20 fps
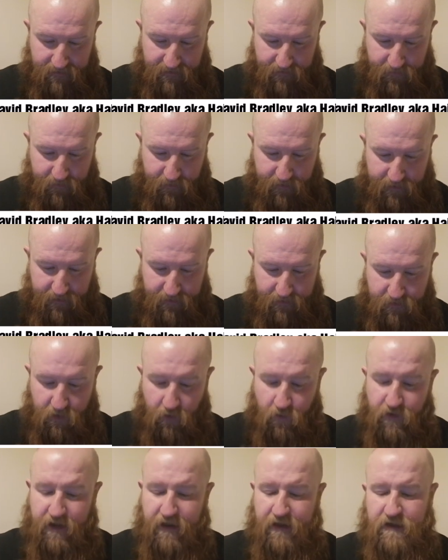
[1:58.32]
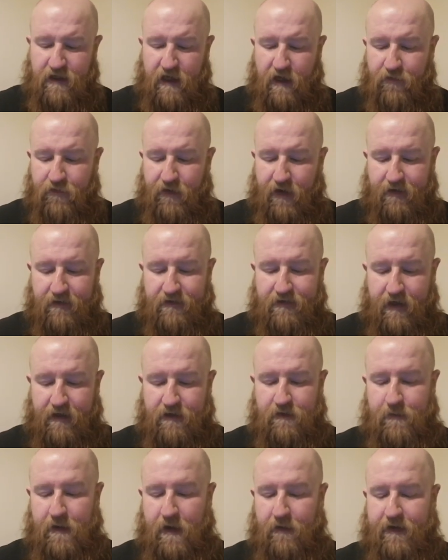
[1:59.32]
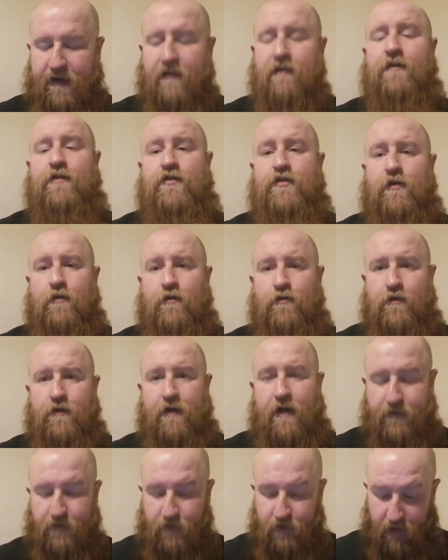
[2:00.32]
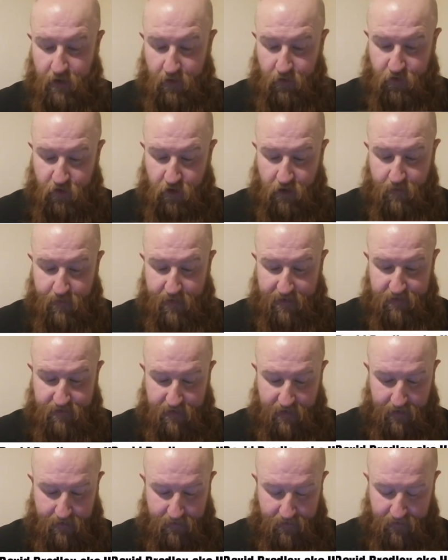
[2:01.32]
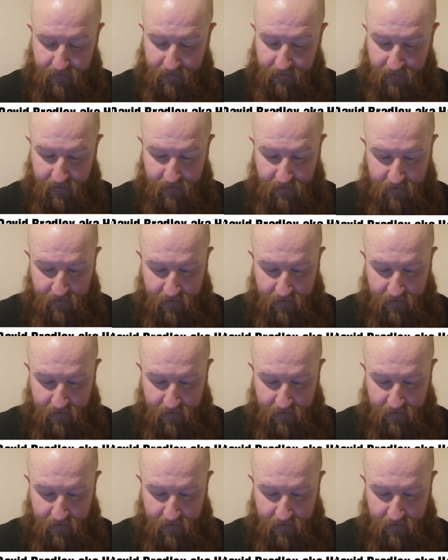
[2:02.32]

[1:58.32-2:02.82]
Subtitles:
let's have a read. So, DJ who fantasized about killing children has jail term extended.